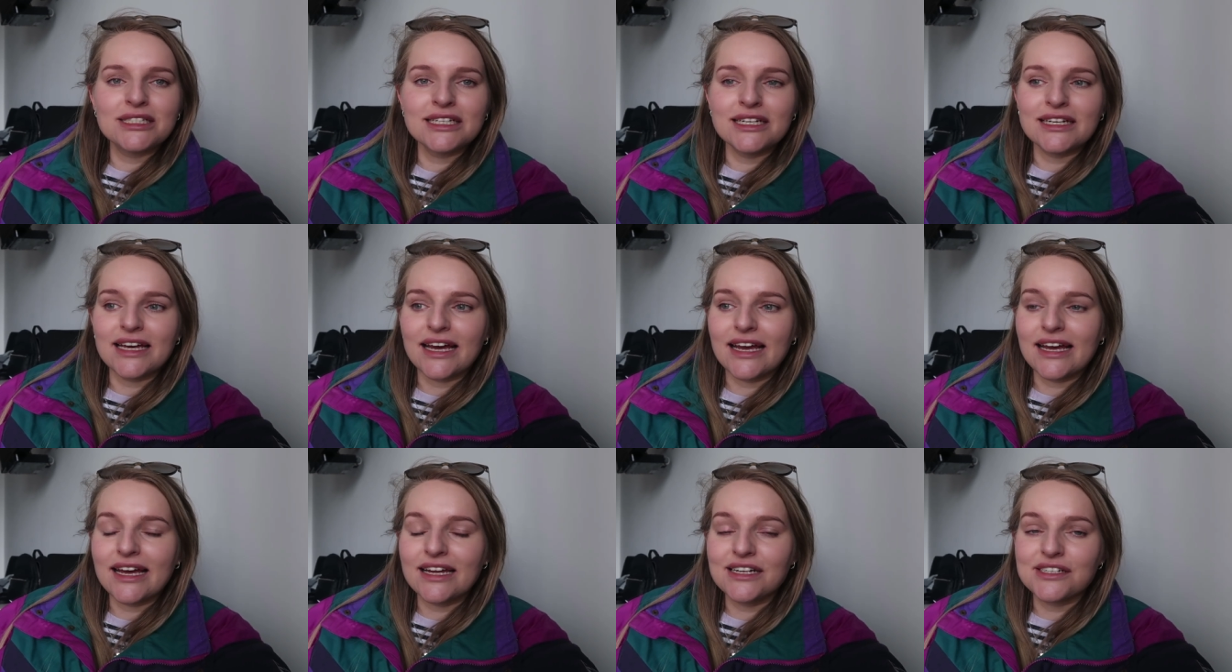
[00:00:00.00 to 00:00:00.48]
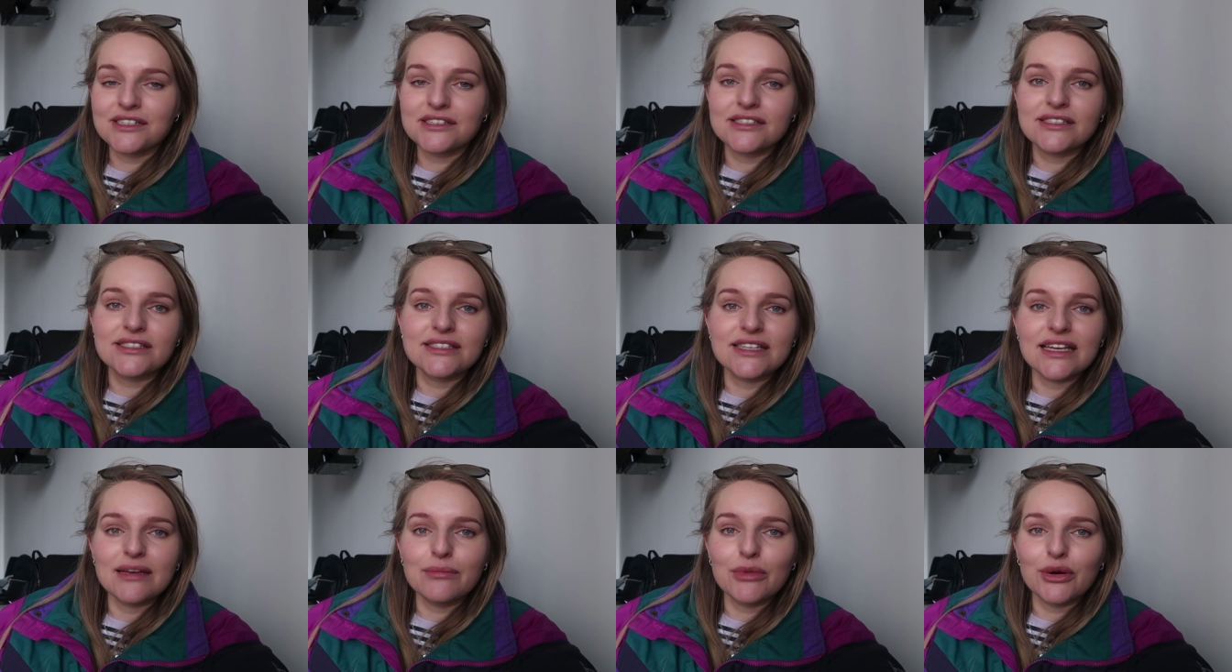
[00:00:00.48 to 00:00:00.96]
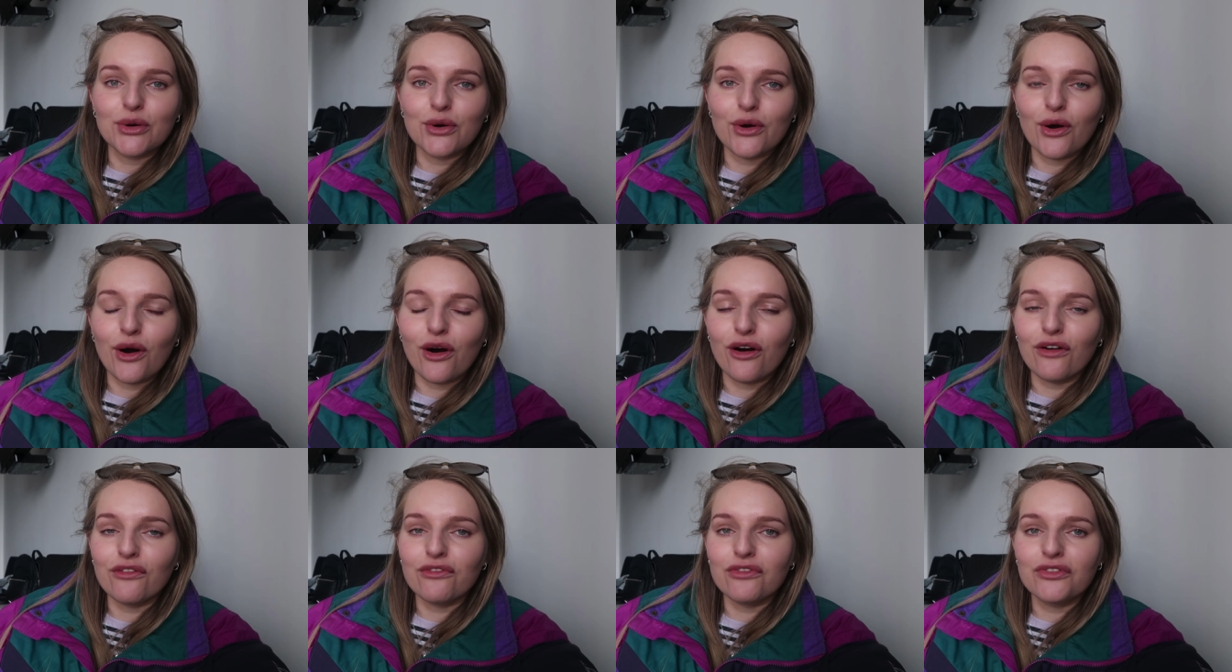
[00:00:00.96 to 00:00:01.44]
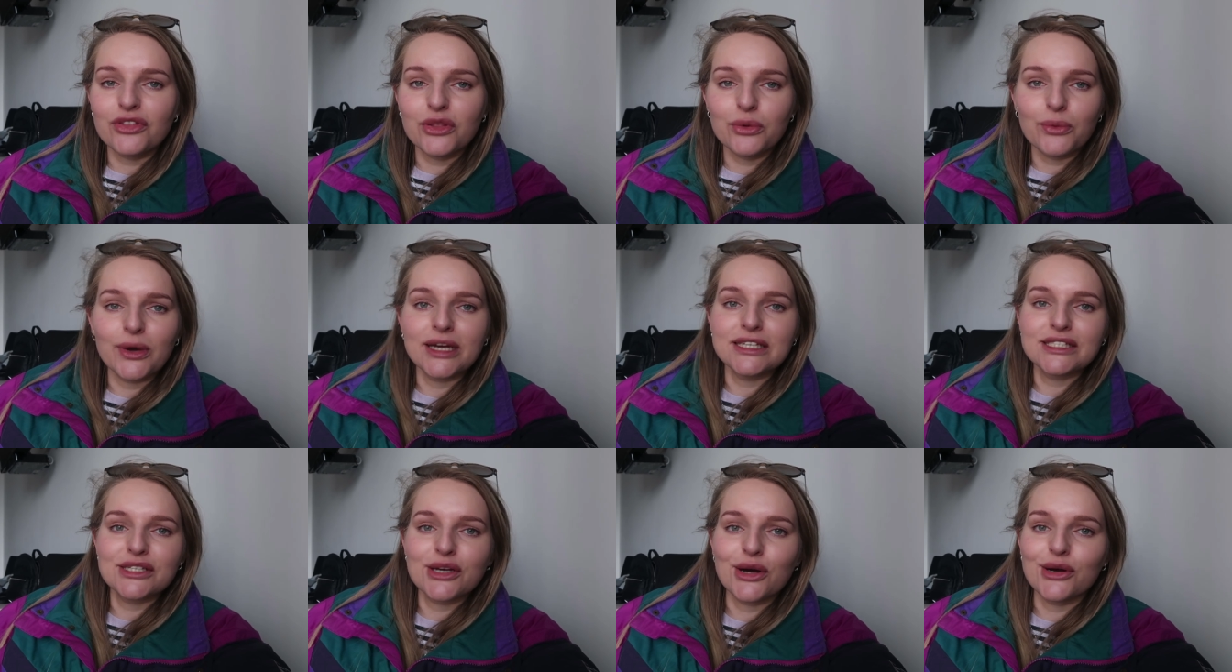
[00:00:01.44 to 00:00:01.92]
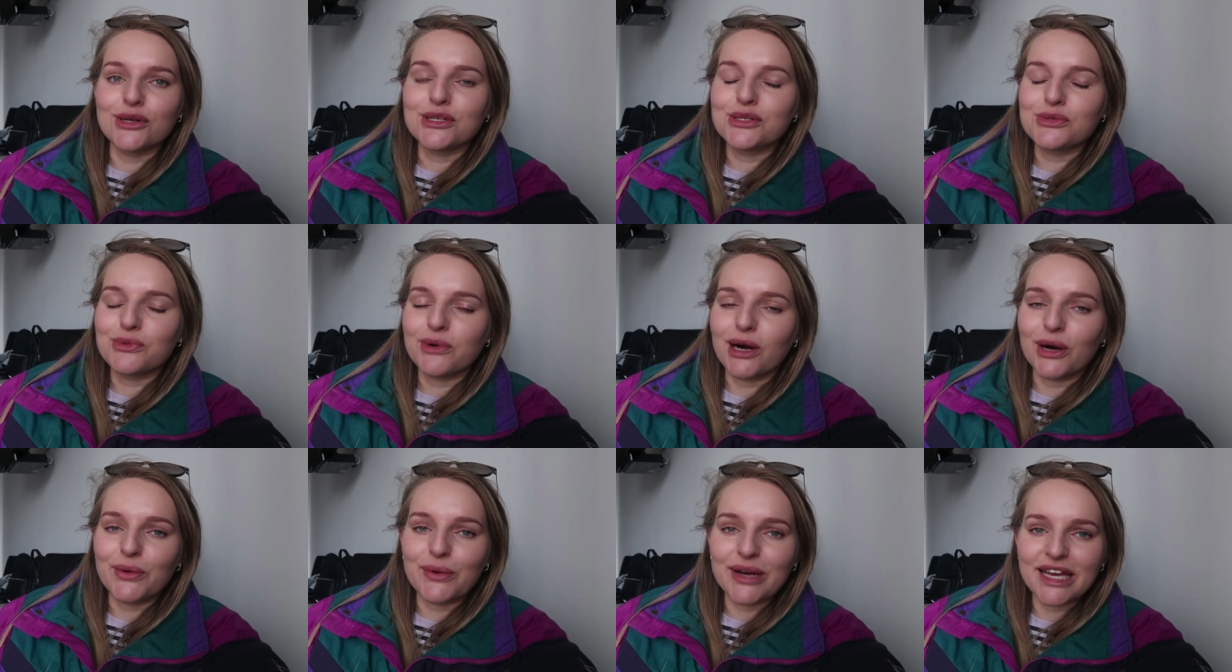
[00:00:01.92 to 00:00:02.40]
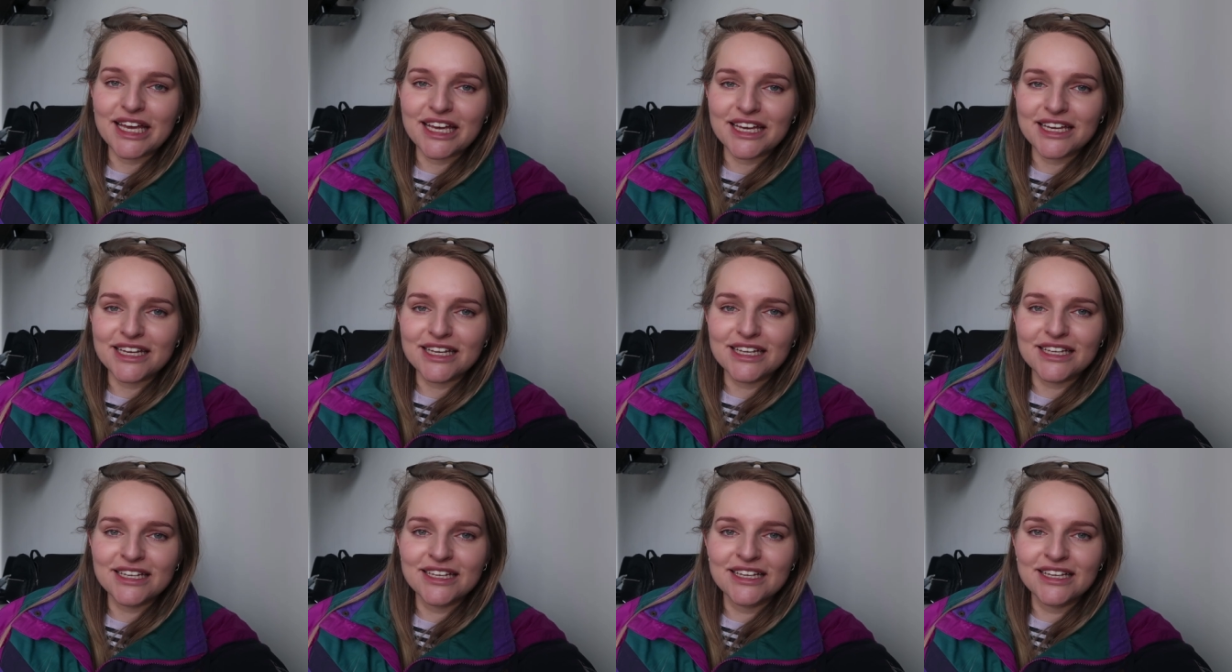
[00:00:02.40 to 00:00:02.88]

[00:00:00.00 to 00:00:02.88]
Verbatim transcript: today and just see more of the West Coast while we're here.